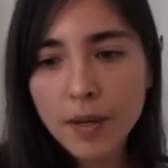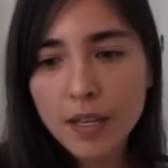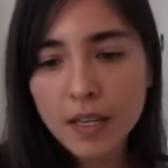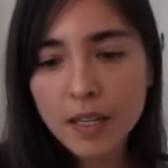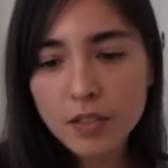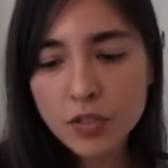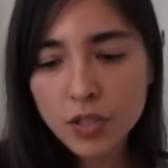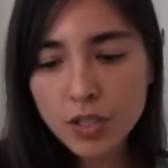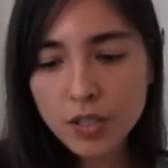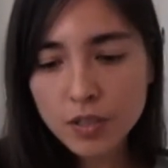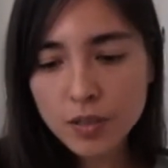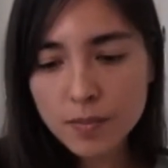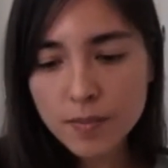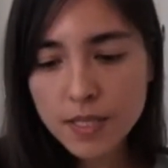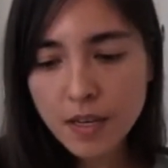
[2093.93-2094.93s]
In
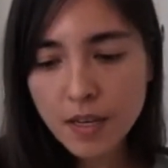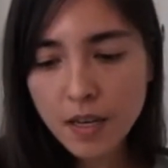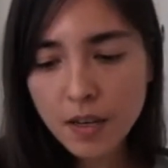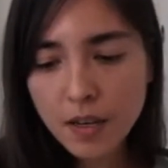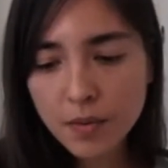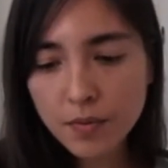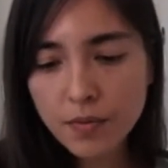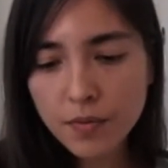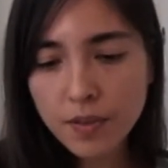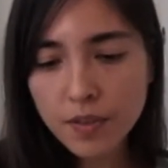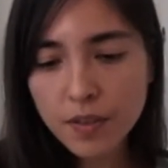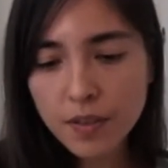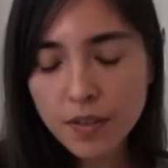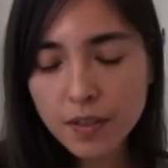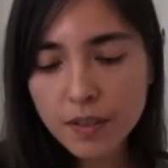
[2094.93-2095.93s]
terms of
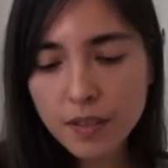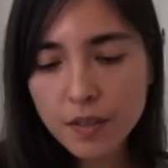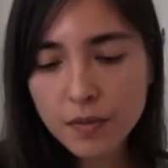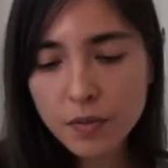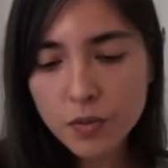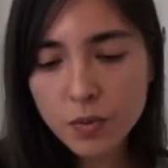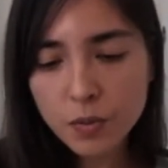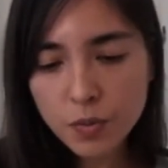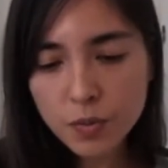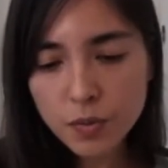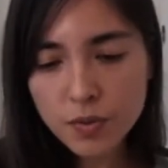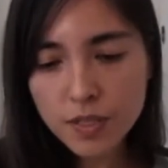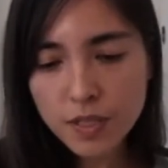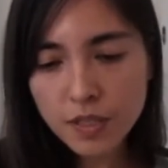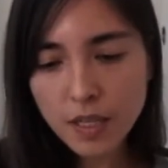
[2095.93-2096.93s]
kind of
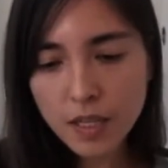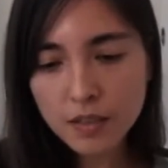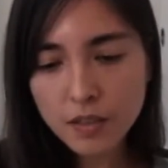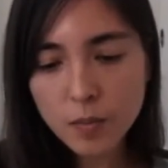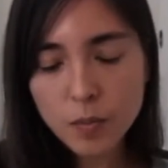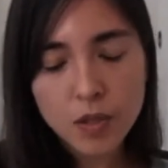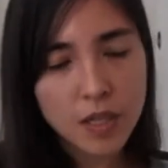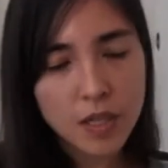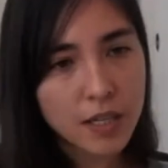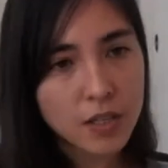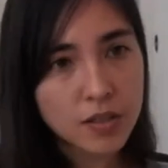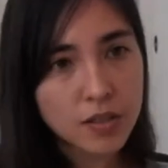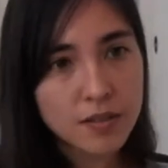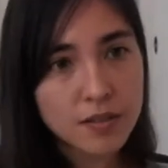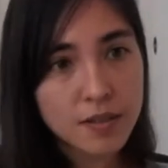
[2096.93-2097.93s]
tools and
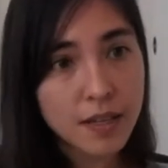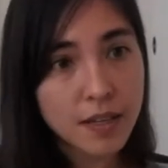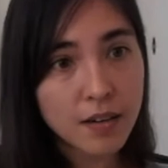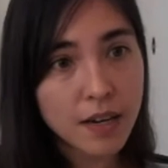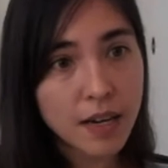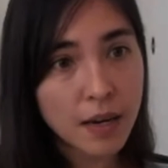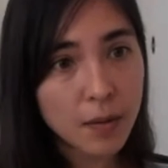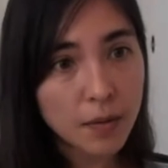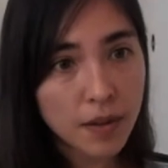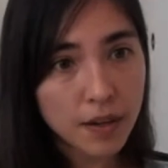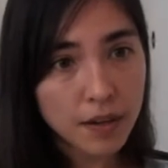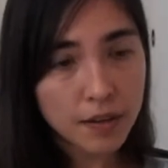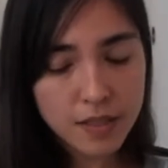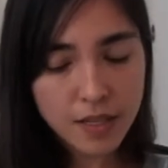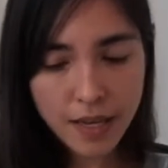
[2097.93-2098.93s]
communications that are out
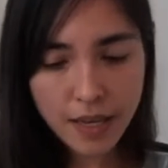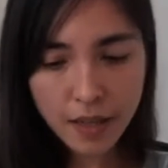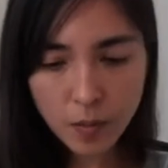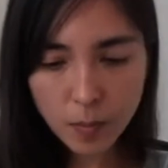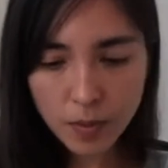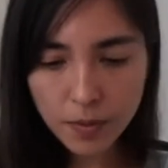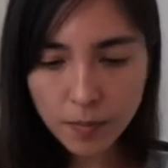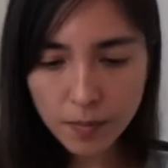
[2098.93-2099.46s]
there to help